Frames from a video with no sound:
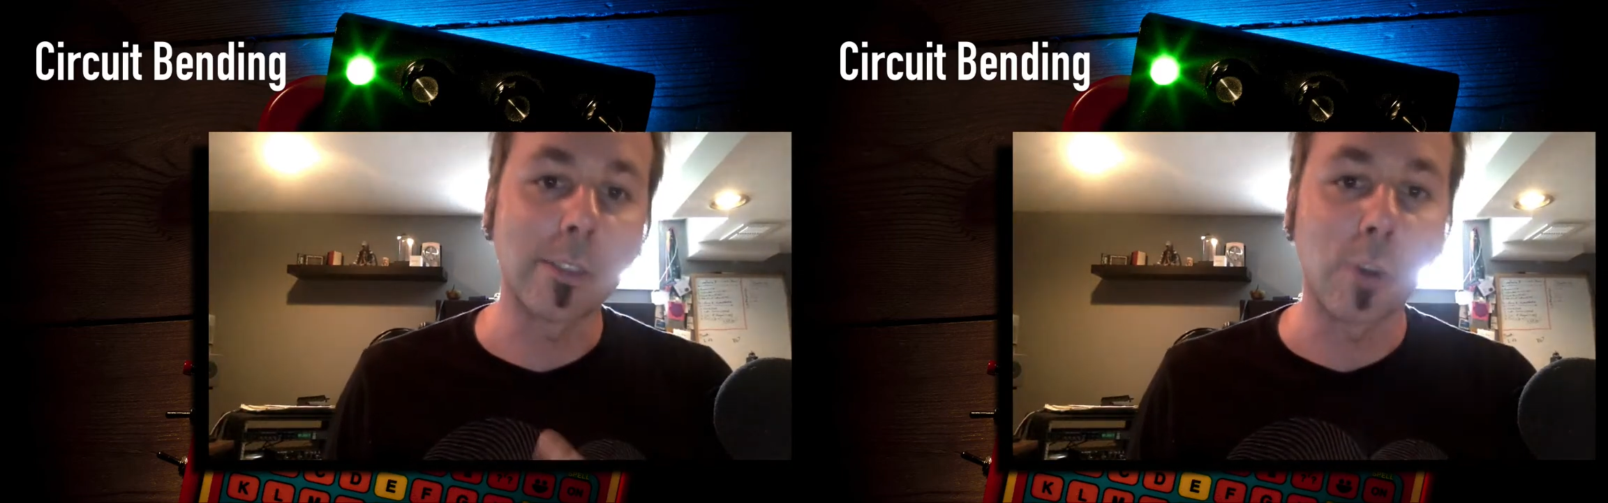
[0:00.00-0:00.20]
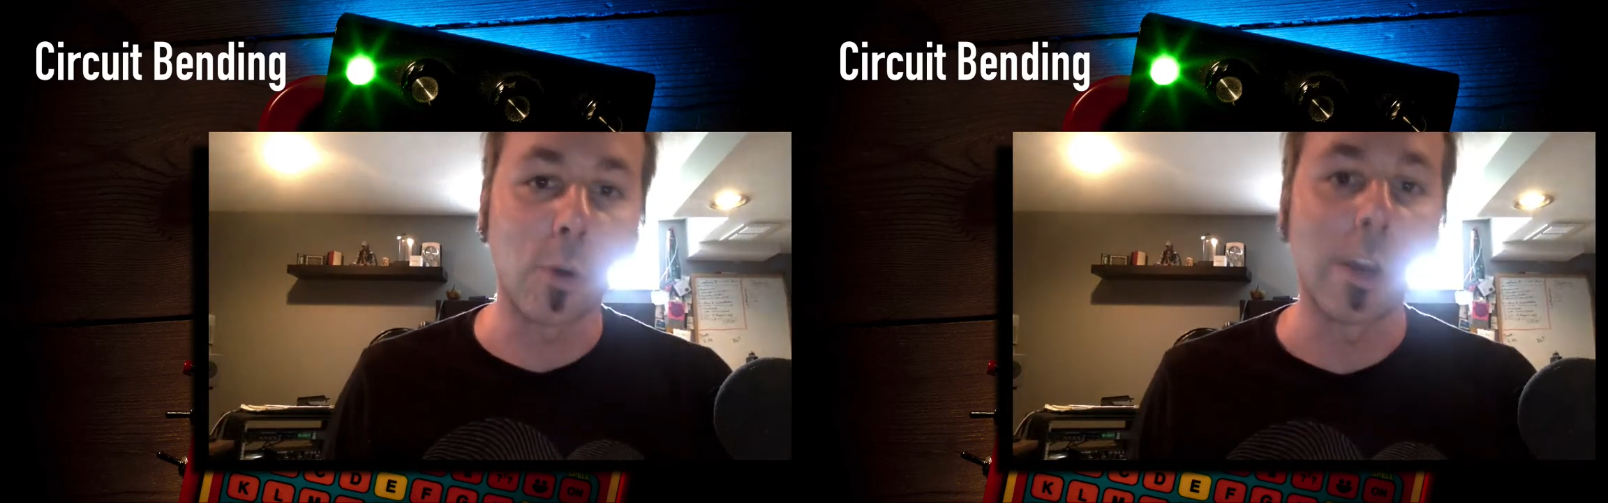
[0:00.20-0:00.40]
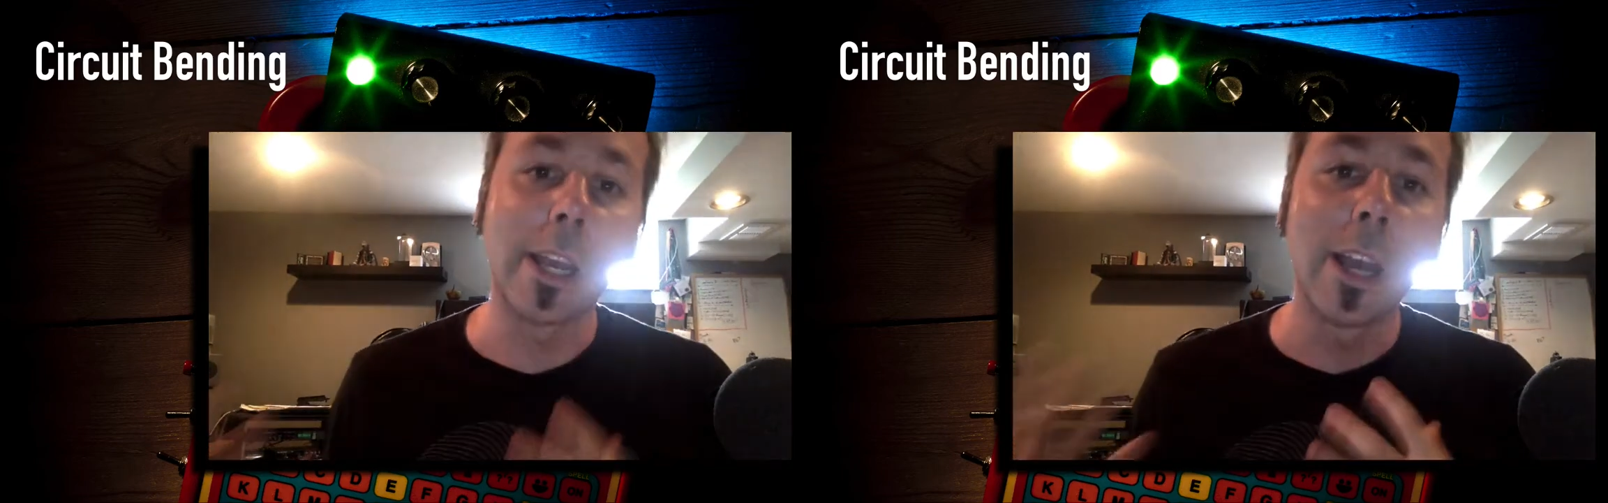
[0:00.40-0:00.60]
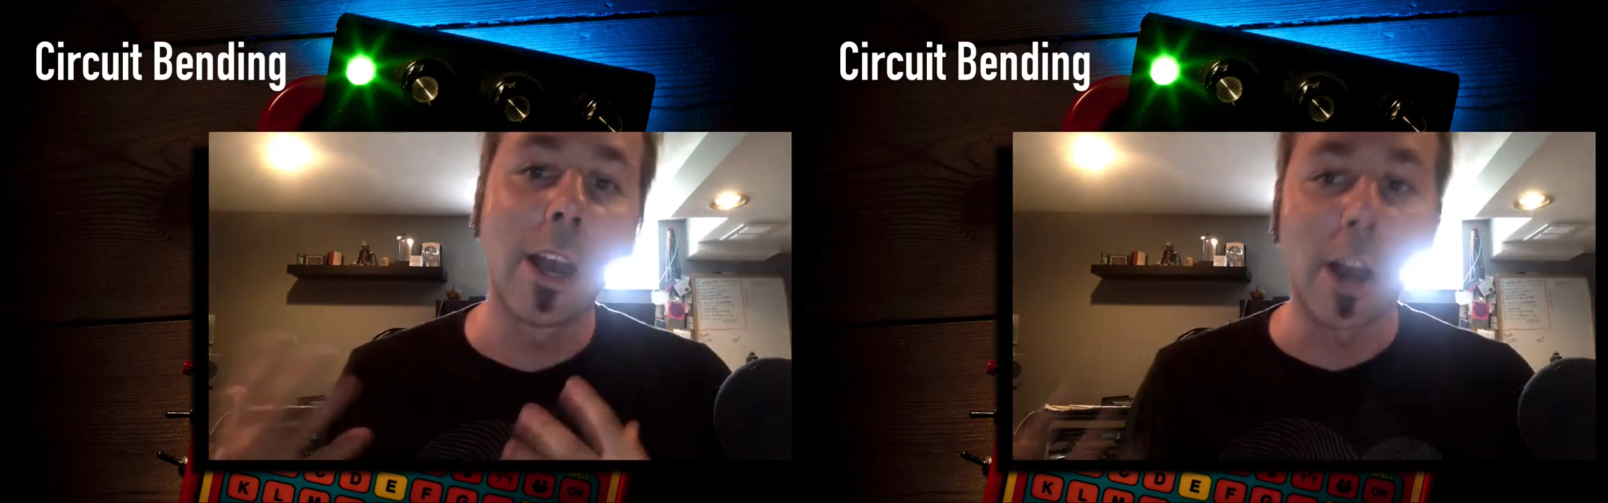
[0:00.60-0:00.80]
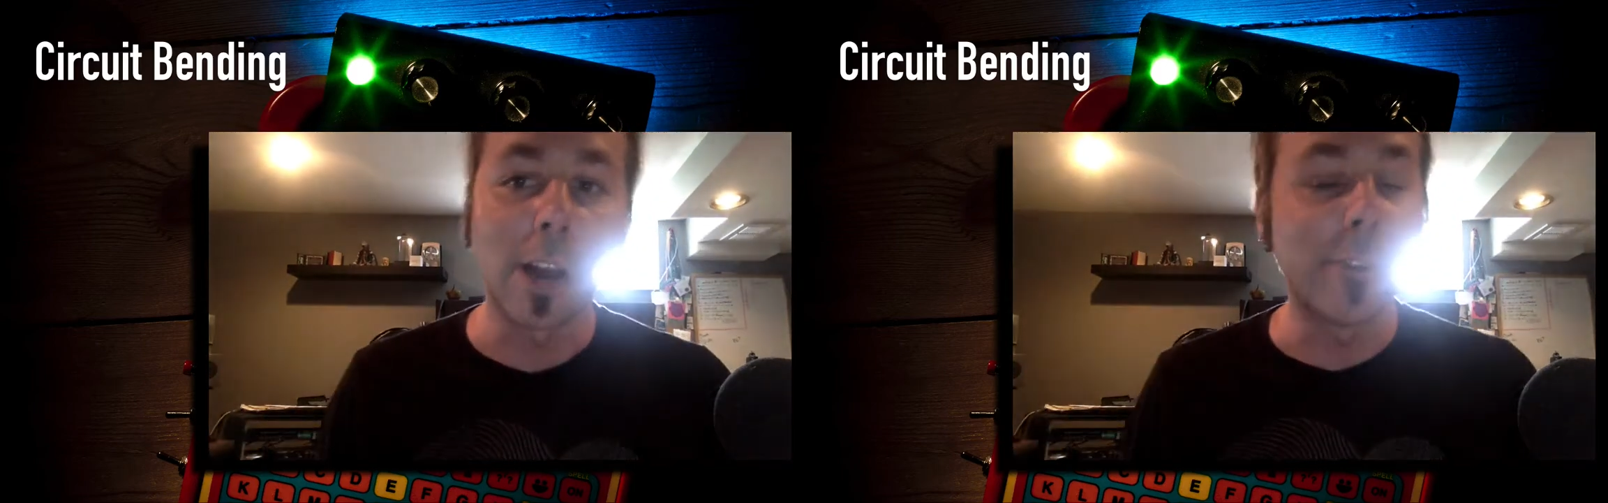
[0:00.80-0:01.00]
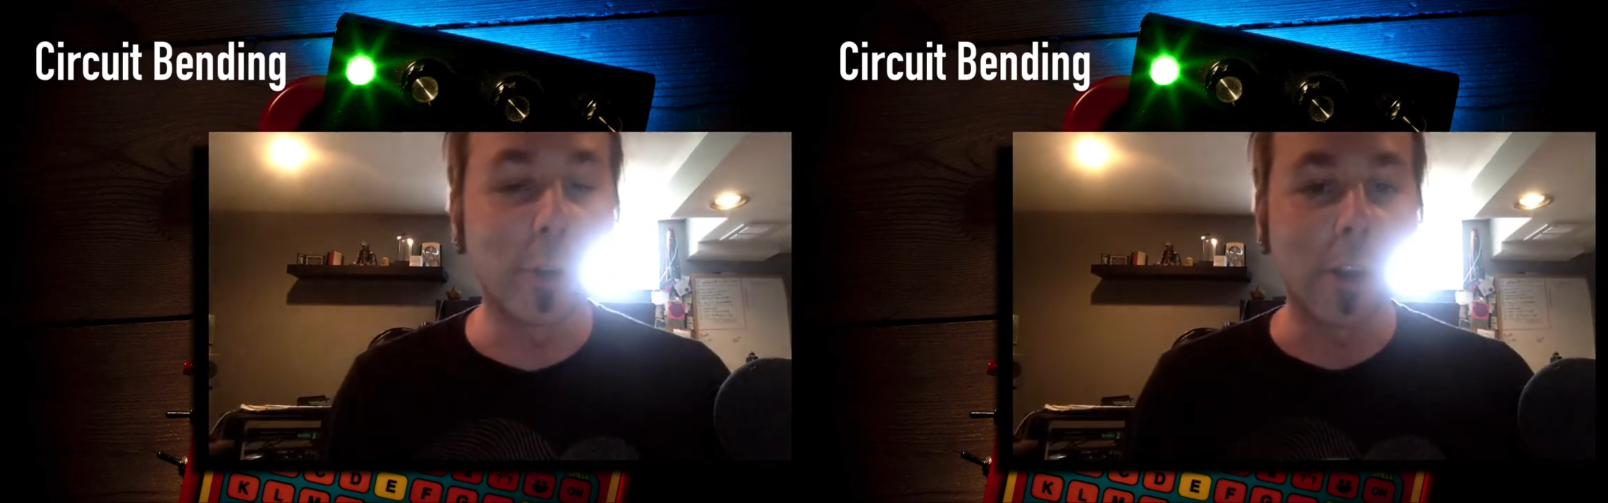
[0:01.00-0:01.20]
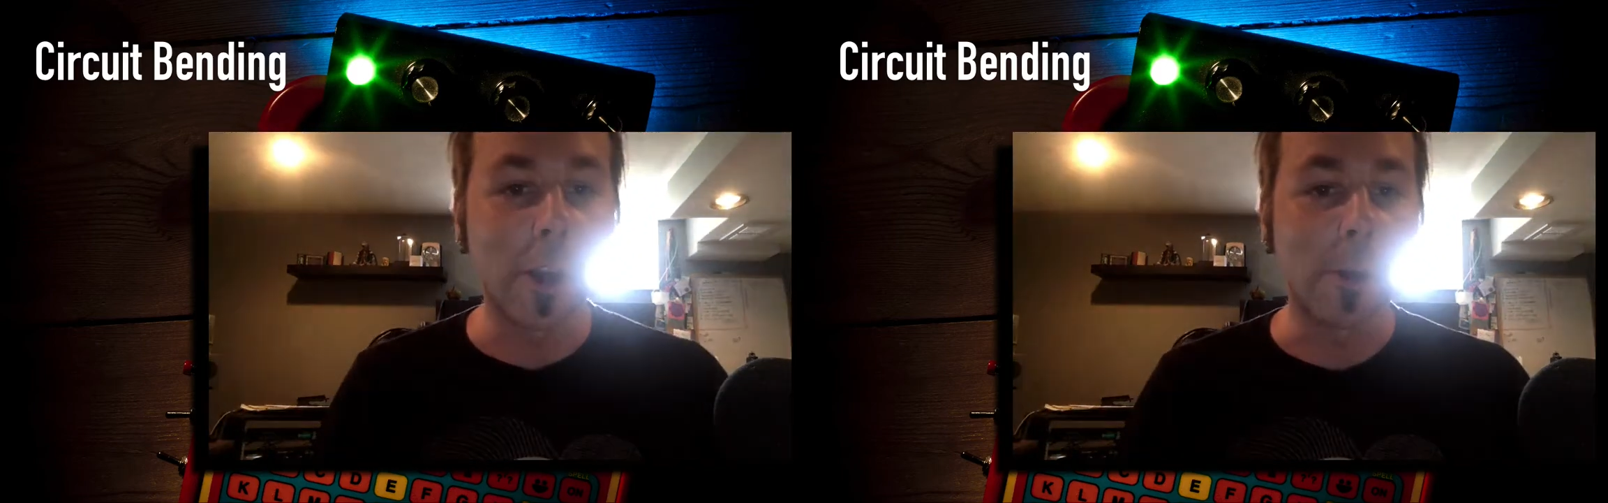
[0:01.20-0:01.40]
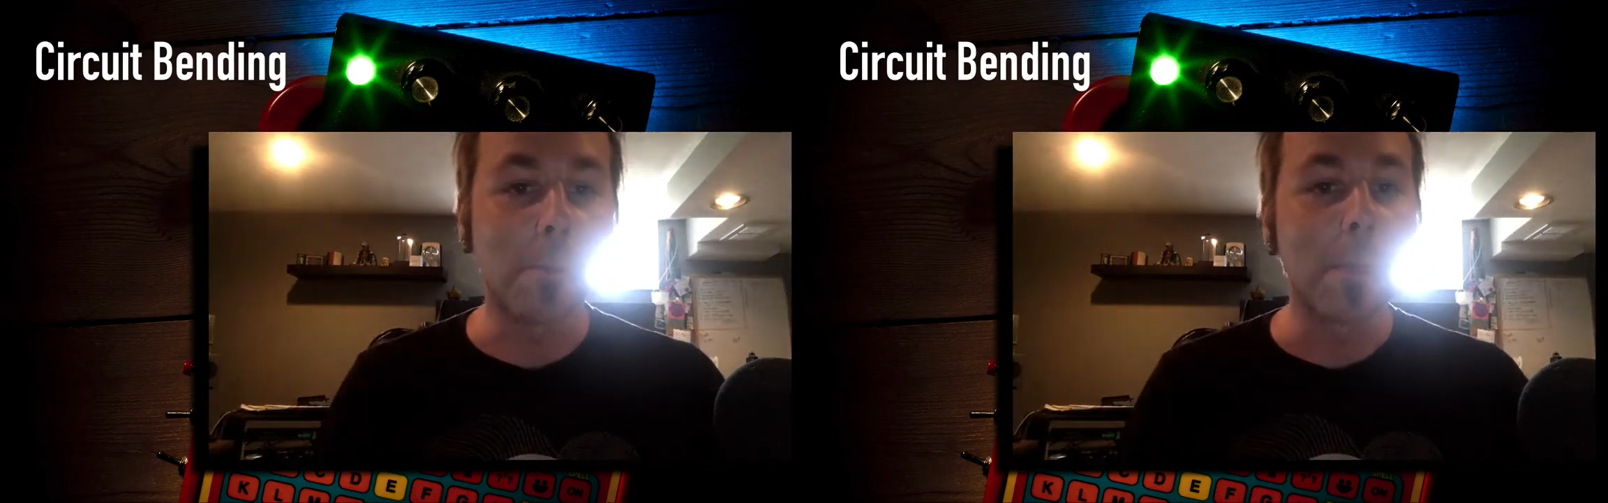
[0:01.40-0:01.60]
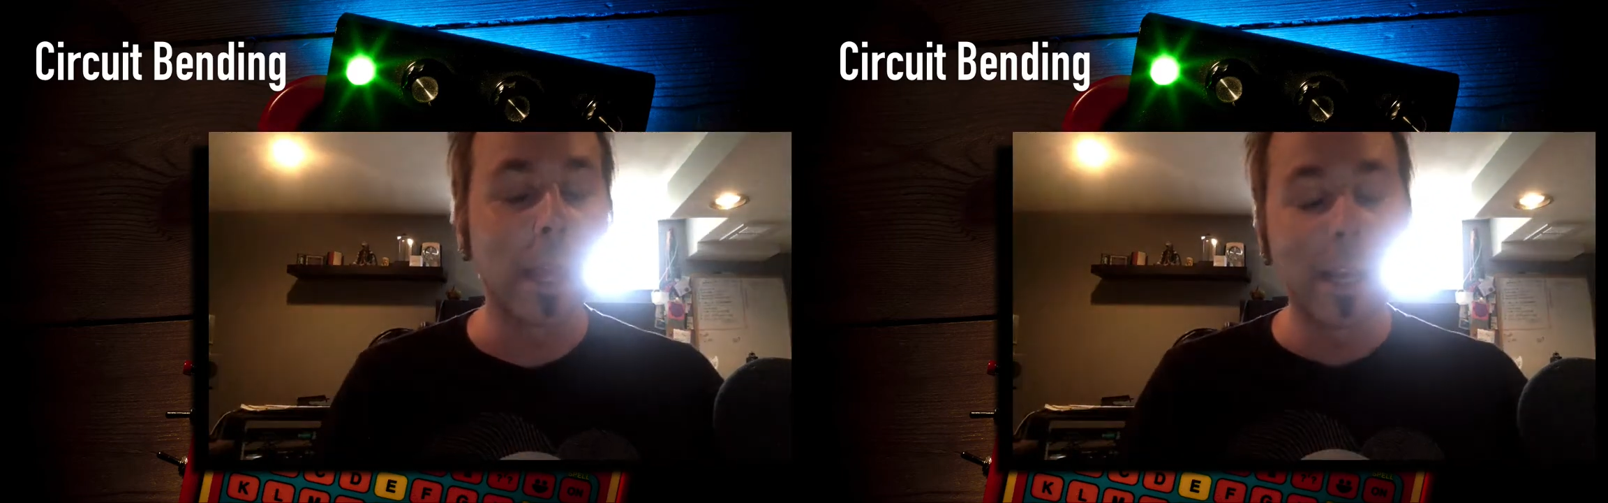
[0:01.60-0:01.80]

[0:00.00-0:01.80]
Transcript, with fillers: toy of your own.